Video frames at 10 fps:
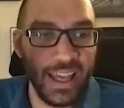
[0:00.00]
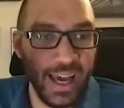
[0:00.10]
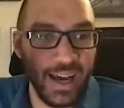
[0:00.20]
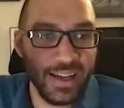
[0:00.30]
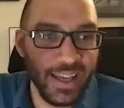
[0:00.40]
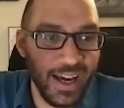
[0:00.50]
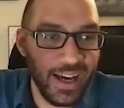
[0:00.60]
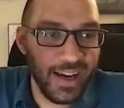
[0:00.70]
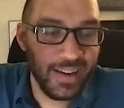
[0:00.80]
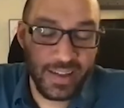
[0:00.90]
Yeah,
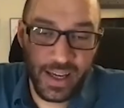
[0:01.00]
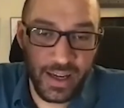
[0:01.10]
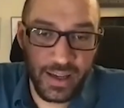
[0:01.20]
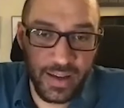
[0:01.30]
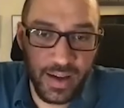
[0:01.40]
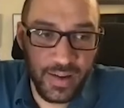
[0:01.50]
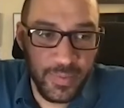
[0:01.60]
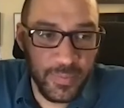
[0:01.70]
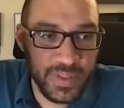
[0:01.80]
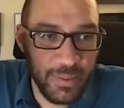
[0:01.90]
yeah, yeah.
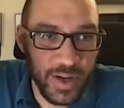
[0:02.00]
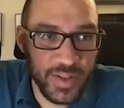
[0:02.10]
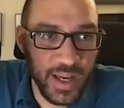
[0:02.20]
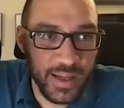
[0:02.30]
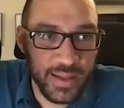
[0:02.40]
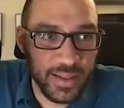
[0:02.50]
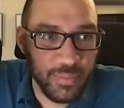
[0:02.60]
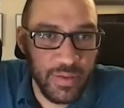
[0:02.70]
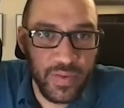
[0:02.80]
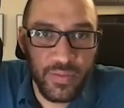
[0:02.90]
Um, Samurai Jack
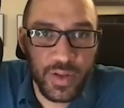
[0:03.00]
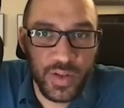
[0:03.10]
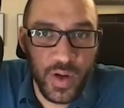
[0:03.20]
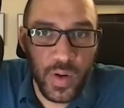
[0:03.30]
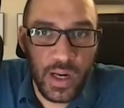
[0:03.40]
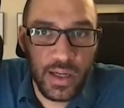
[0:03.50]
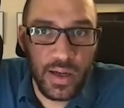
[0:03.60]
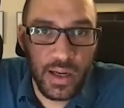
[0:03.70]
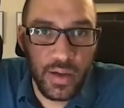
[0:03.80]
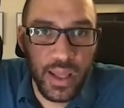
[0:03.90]
is like my favorite show, and
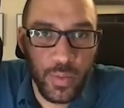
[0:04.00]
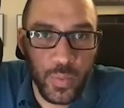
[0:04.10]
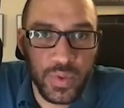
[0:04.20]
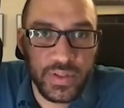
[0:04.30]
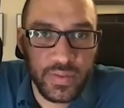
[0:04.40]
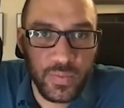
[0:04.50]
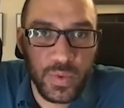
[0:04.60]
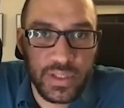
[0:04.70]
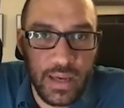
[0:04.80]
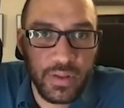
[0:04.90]
I, I know that one was
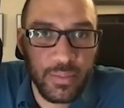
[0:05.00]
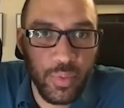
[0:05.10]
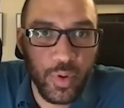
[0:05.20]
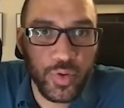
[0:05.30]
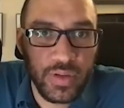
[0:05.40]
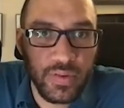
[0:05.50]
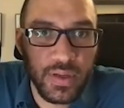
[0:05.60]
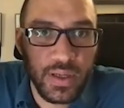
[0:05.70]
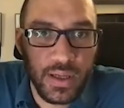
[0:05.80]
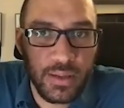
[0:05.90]
was heavily board
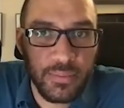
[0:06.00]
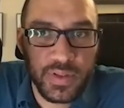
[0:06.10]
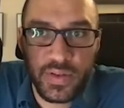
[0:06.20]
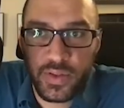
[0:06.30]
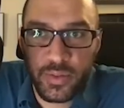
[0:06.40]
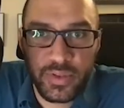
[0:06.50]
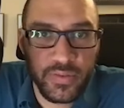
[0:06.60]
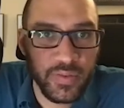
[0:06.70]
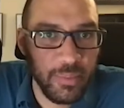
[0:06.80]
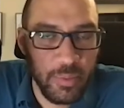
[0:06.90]
driven, um, just in
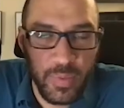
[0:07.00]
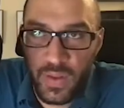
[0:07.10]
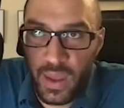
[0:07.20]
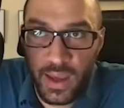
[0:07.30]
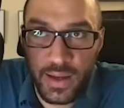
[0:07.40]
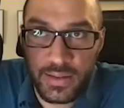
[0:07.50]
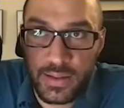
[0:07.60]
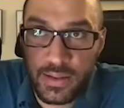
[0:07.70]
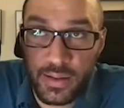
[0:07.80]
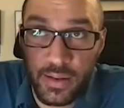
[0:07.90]
terms of coming with the
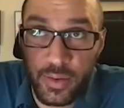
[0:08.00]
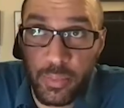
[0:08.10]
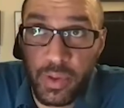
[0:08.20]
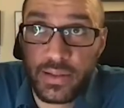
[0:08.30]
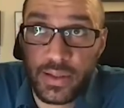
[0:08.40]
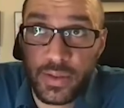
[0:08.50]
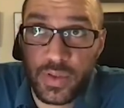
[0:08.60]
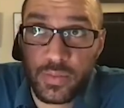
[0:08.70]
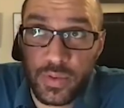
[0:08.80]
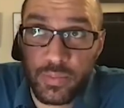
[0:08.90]
gags, and their
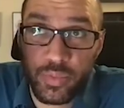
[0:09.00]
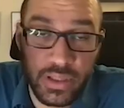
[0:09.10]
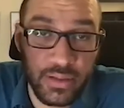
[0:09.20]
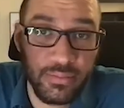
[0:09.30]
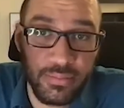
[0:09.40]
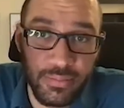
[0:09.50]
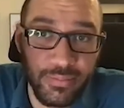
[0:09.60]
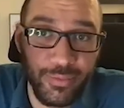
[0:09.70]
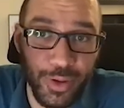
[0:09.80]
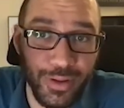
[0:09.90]
pacing was was pretty
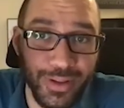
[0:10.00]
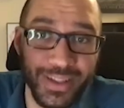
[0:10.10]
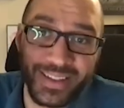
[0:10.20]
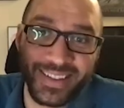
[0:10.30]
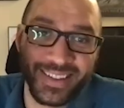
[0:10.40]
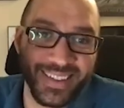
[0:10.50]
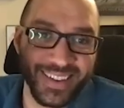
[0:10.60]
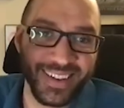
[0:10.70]
flawless